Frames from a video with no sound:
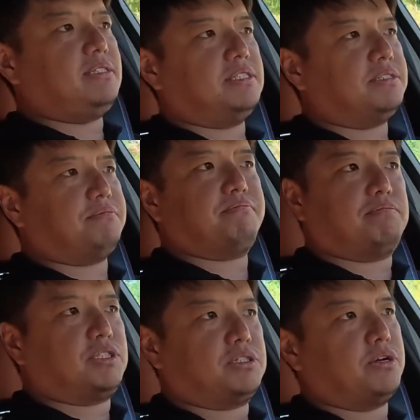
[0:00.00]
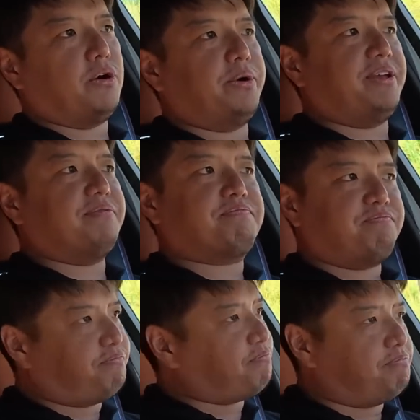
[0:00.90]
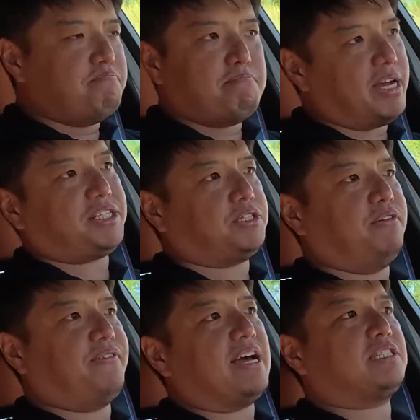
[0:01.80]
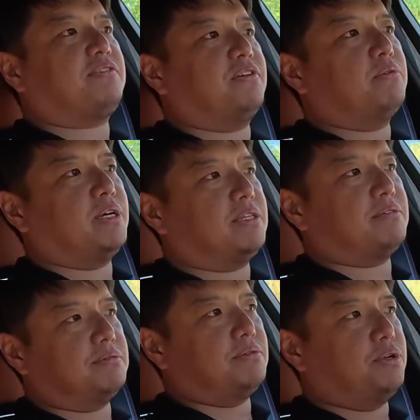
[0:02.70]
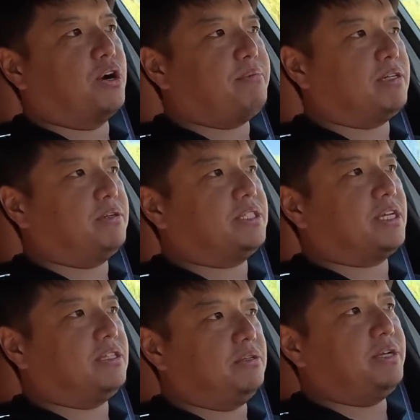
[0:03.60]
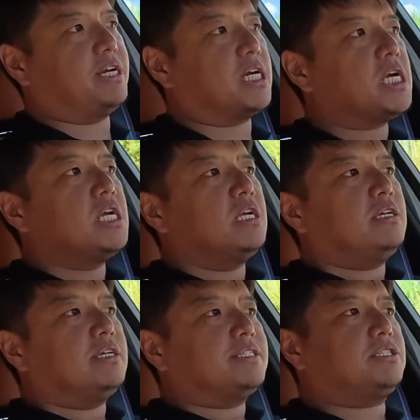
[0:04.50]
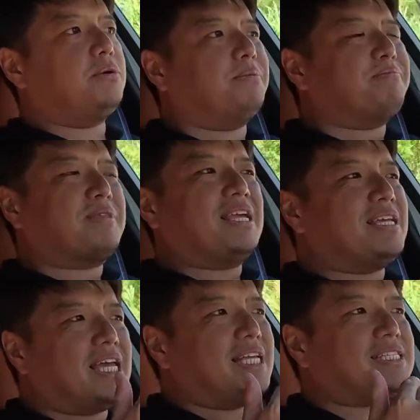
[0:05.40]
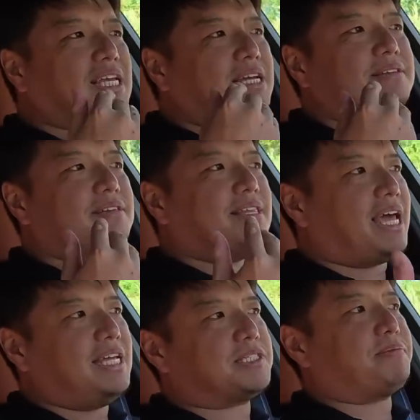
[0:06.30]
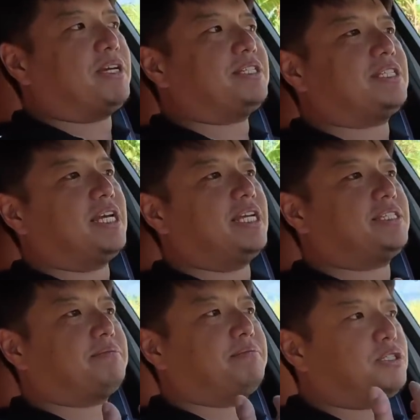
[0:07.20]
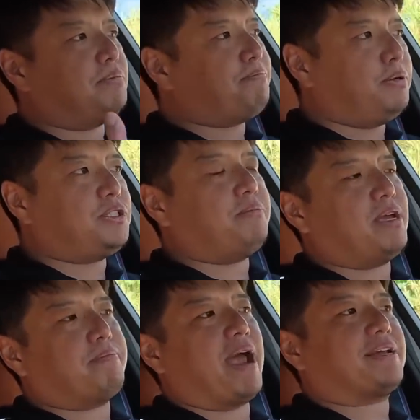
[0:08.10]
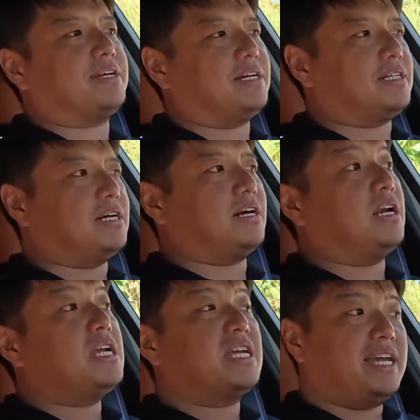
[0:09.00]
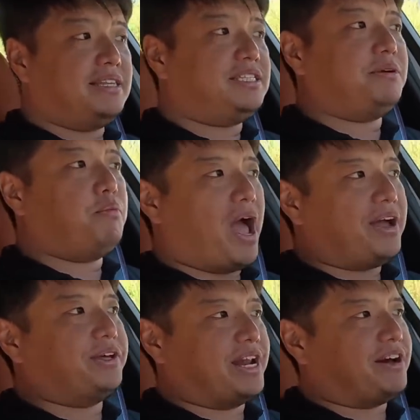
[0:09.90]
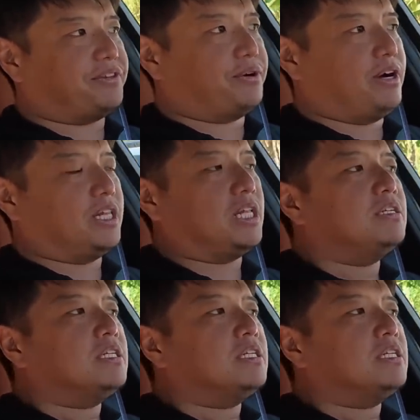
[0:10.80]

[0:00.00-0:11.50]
you're going much too fast for what normal roads can do here. So it's nice because it's supposed to be a practical car. It is a wagon after all.